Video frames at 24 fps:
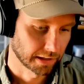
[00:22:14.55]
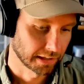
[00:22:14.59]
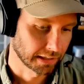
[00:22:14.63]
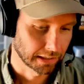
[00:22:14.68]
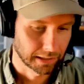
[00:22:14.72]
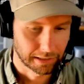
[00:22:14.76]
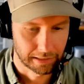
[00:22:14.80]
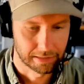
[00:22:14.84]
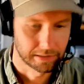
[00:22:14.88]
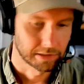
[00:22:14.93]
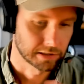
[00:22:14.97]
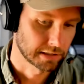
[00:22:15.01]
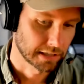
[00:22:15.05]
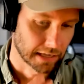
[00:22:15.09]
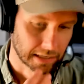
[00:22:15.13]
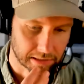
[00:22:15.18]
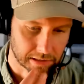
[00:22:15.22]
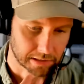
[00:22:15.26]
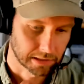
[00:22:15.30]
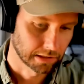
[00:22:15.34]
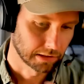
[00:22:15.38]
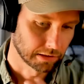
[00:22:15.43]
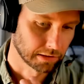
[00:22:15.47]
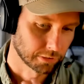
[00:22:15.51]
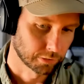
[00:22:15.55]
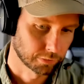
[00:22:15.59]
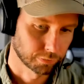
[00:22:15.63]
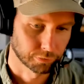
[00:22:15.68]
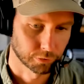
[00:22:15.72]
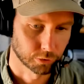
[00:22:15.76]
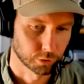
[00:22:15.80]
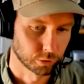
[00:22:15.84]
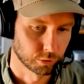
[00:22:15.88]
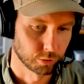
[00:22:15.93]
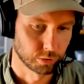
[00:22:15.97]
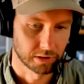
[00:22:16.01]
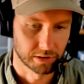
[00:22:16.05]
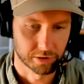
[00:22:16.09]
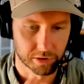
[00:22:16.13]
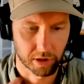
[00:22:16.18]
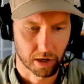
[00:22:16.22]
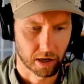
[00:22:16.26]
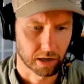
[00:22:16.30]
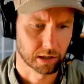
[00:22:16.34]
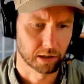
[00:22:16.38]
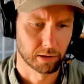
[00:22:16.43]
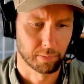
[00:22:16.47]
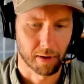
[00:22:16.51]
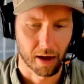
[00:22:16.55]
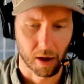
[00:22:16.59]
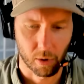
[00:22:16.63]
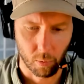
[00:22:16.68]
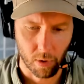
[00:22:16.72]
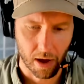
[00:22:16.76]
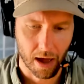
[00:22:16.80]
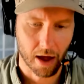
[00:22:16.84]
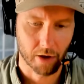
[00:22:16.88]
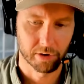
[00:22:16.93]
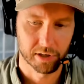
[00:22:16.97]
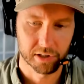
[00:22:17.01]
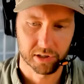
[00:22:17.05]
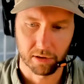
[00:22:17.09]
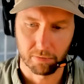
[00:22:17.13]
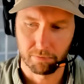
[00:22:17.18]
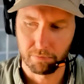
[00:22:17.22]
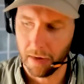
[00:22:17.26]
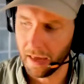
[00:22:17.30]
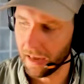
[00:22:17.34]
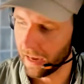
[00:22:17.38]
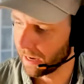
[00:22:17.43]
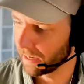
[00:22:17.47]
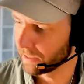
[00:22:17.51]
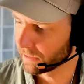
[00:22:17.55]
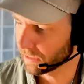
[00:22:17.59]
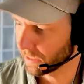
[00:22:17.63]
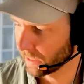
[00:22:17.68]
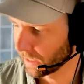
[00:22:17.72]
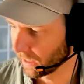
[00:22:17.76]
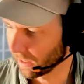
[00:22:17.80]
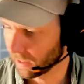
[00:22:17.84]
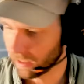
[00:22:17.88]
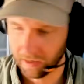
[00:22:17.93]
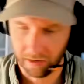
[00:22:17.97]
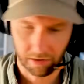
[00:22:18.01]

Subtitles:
like kids testing this fruit and talking about, wow, it's amazing.